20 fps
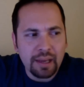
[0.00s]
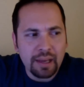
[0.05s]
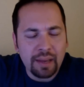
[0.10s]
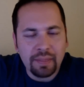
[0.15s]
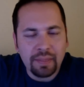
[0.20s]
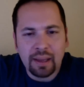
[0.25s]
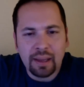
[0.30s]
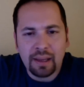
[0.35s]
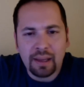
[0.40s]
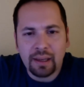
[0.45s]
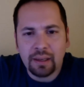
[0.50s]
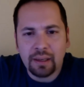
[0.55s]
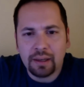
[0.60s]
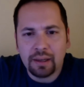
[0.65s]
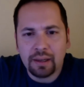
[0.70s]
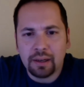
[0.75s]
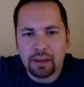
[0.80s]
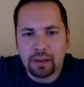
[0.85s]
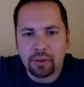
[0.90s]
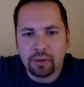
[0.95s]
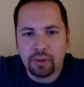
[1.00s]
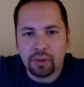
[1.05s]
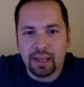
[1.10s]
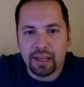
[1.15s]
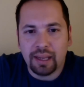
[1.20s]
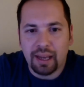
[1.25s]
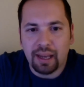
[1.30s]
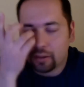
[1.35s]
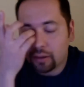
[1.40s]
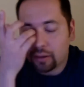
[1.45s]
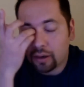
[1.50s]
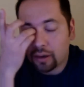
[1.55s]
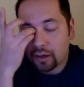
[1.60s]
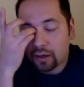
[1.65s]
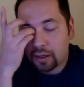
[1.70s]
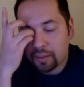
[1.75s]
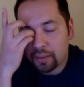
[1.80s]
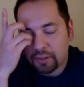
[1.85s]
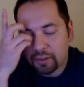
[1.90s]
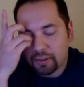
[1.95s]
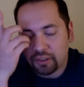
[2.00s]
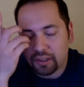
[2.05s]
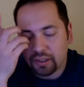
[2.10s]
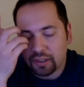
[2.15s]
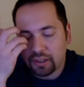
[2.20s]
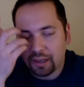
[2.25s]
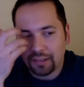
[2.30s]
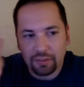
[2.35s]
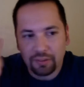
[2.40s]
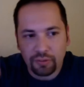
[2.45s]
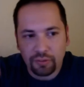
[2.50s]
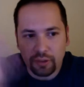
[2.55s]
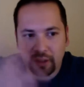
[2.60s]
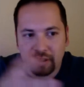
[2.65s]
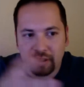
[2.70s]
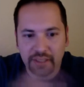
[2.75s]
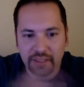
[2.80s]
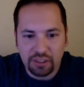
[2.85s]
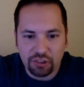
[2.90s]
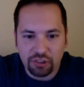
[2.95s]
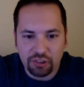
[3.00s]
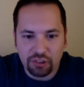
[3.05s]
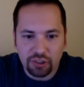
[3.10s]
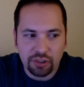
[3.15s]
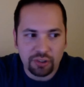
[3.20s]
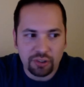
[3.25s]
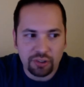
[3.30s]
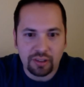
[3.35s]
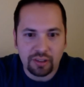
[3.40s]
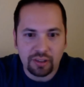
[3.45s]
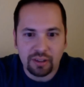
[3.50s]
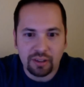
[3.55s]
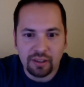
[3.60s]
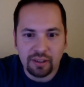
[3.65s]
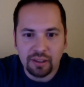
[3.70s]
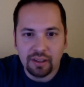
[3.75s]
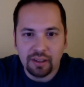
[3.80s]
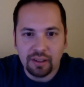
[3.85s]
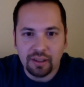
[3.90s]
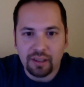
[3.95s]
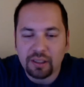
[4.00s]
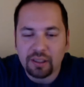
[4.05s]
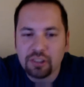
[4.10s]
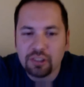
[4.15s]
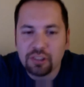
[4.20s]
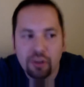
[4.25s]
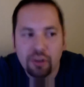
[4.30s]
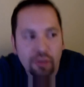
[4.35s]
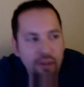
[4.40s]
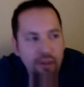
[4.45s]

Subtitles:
and they are going to handle our merchandising for our T-shirts. And actually,